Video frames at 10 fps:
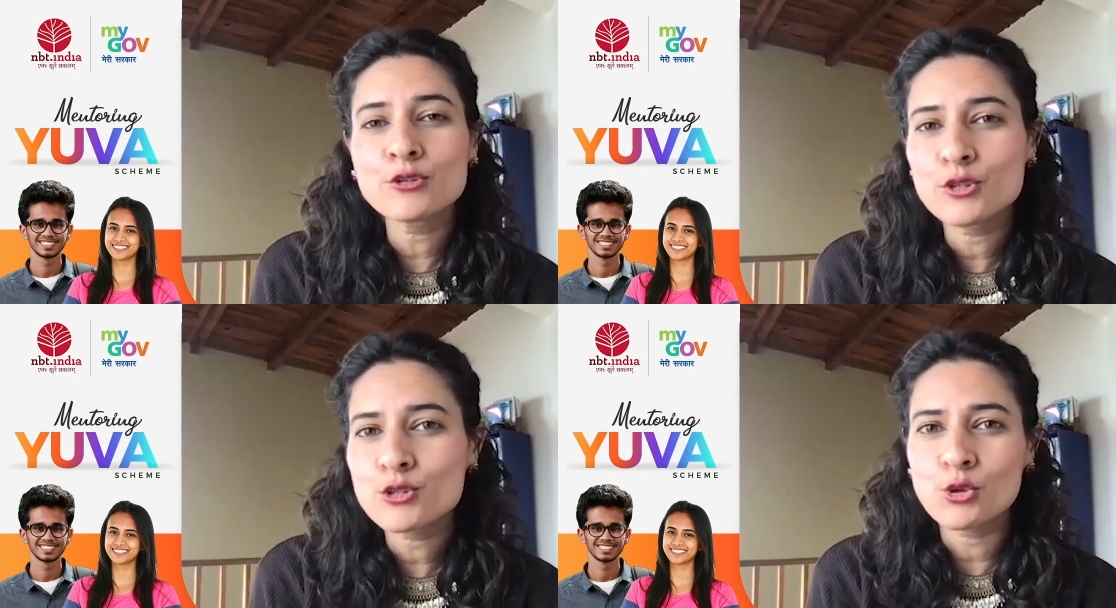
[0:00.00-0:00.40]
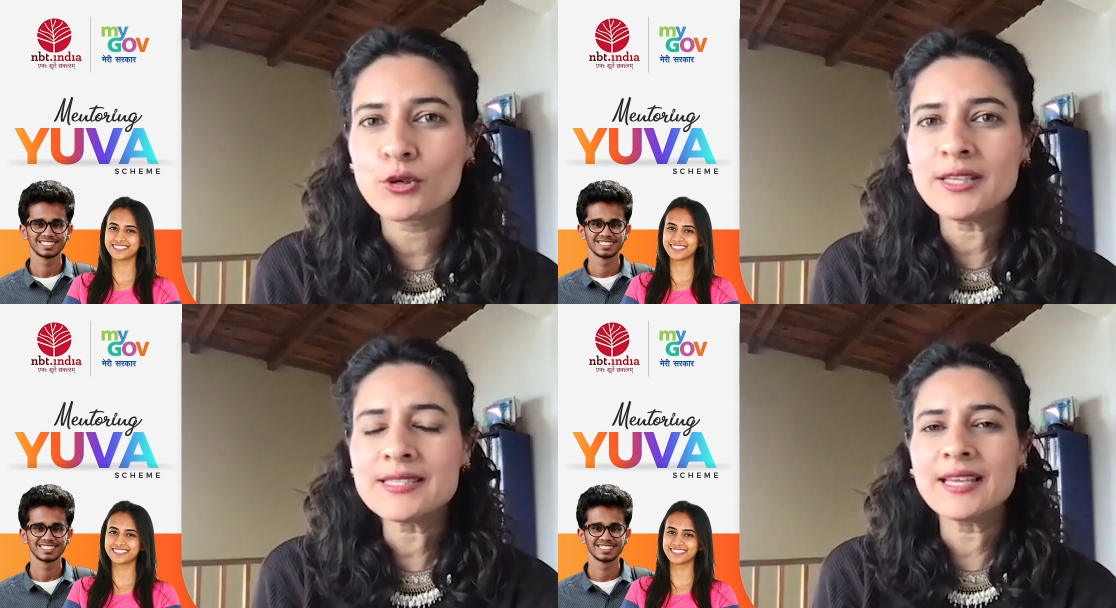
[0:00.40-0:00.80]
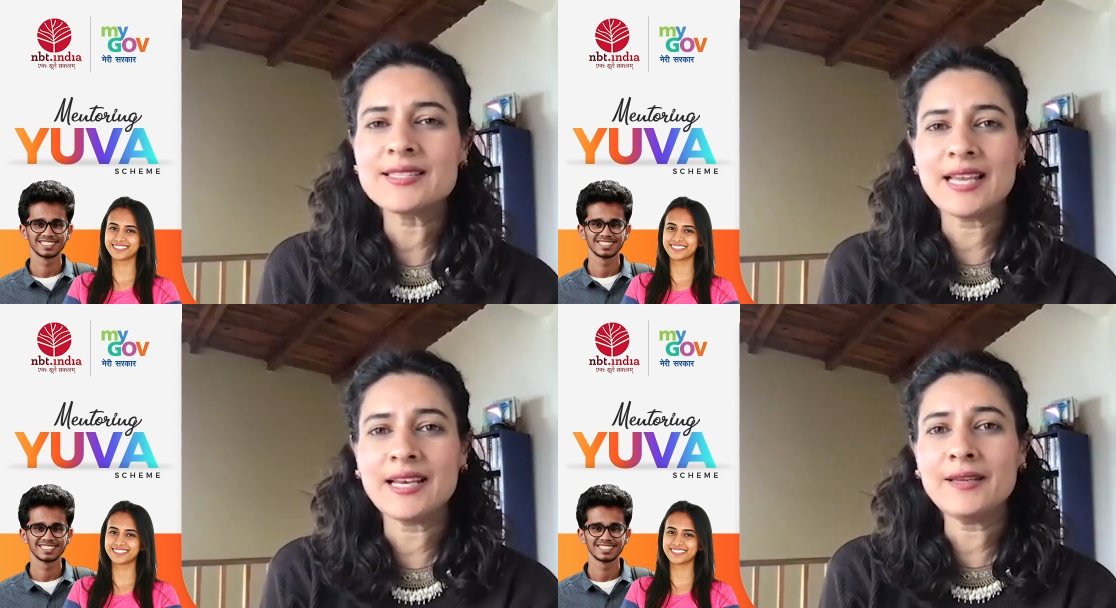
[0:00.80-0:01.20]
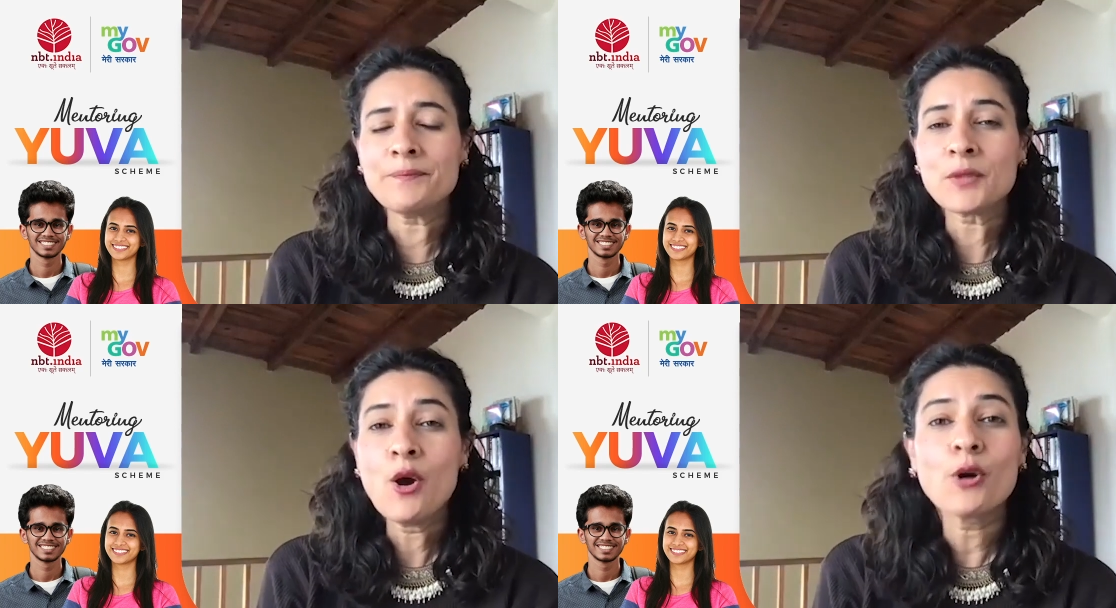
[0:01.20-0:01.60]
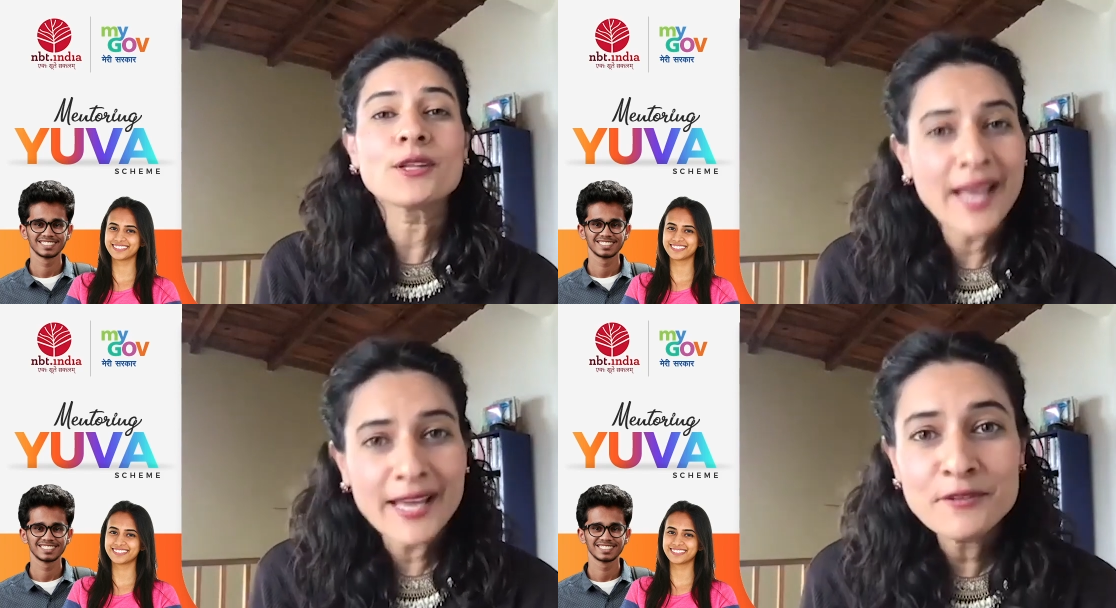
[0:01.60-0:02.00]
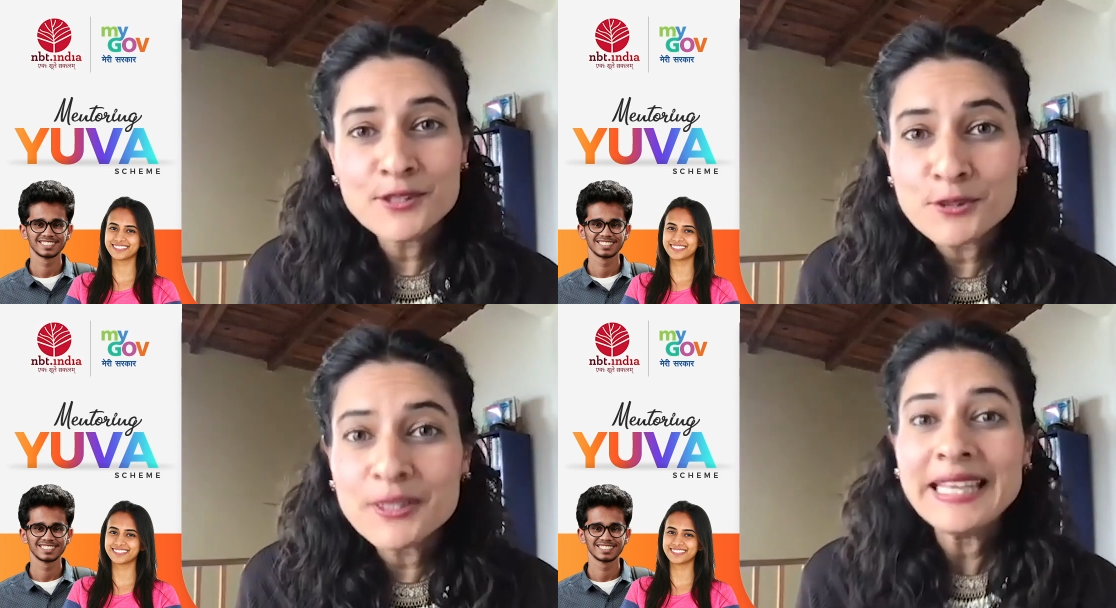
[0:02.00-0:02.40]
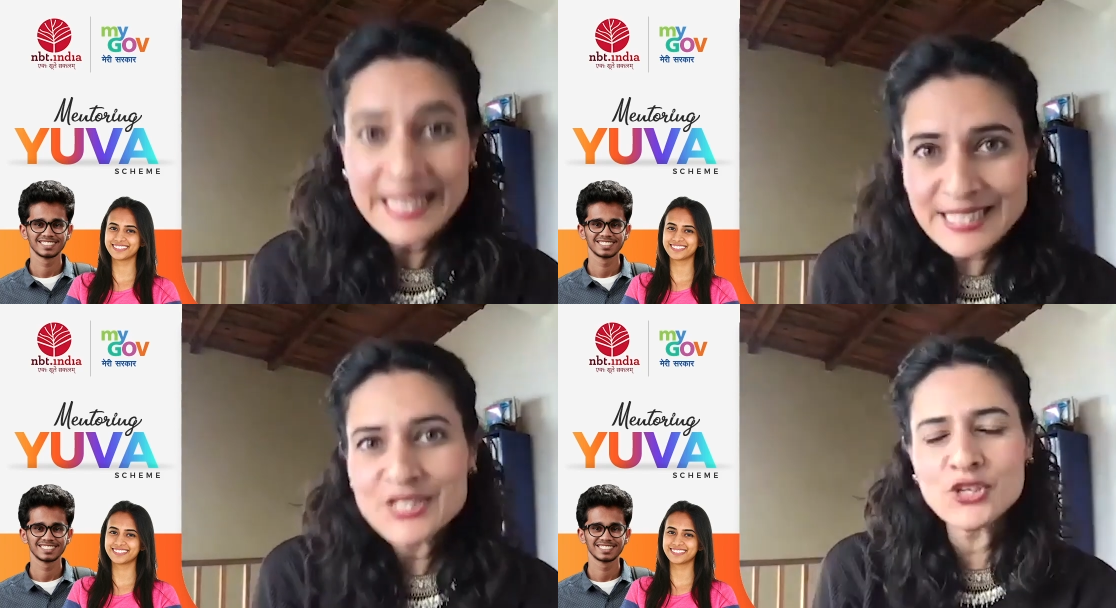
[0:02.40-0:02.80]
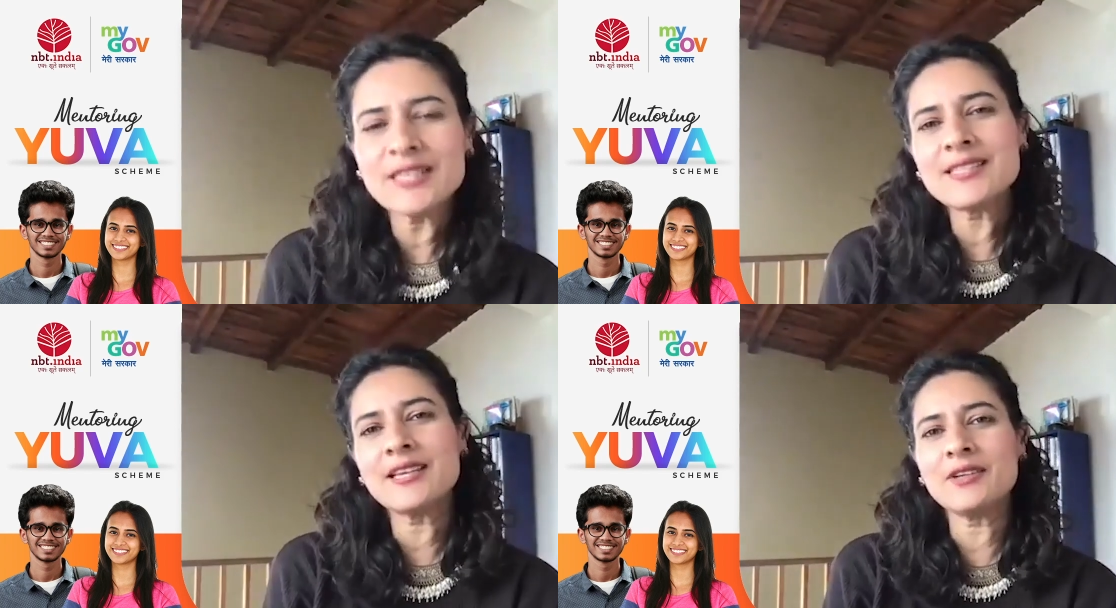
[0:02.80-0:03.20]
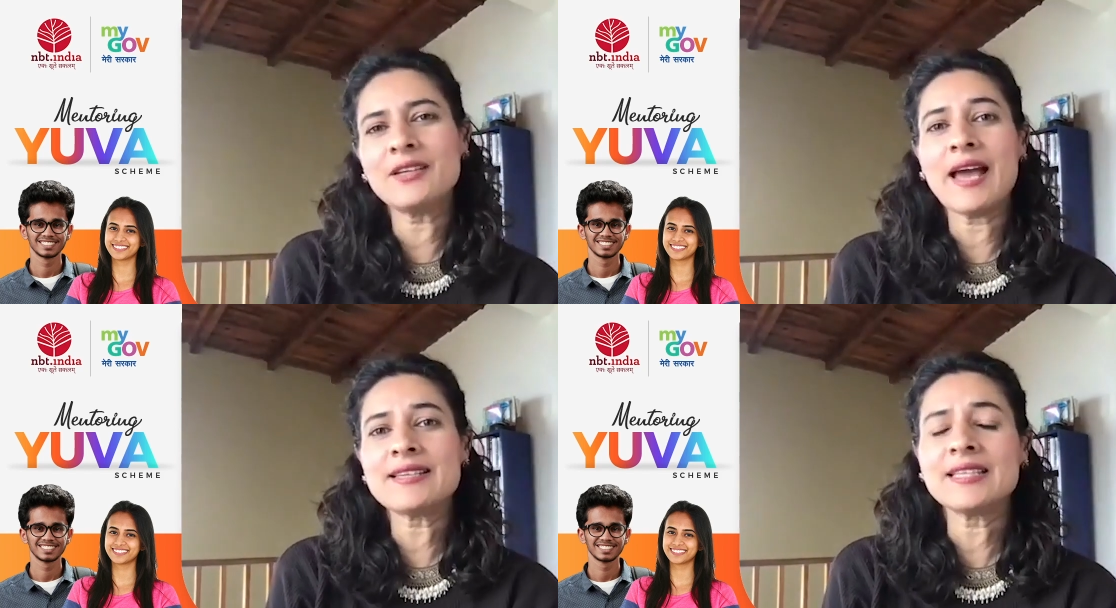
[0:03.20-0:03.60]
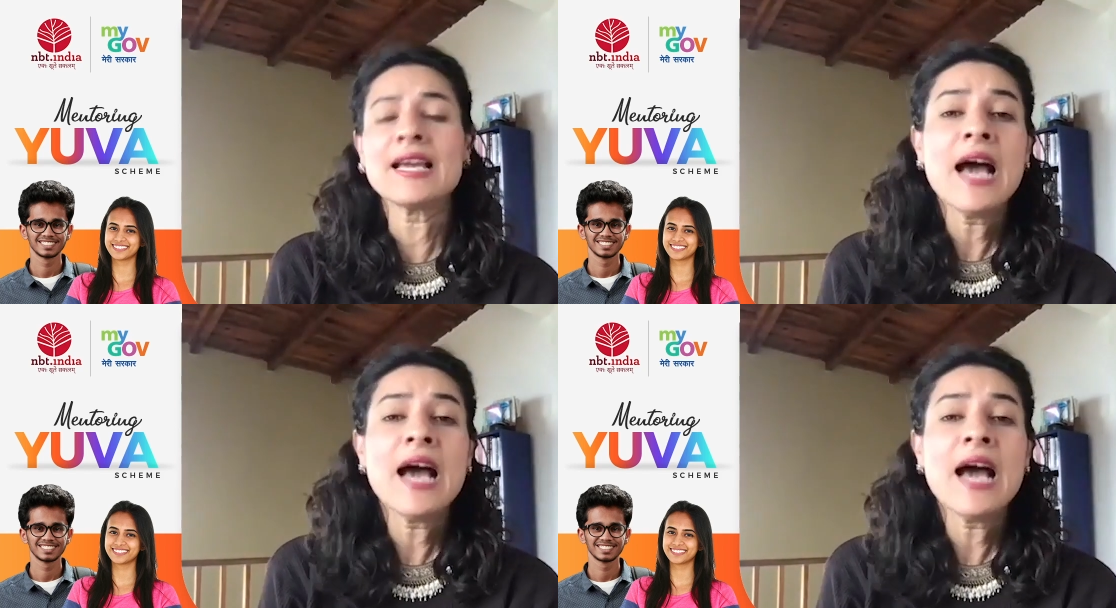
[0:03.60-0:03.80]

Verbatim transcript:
Speaker 1: stories they're telling, or life into the histories they're rewriting.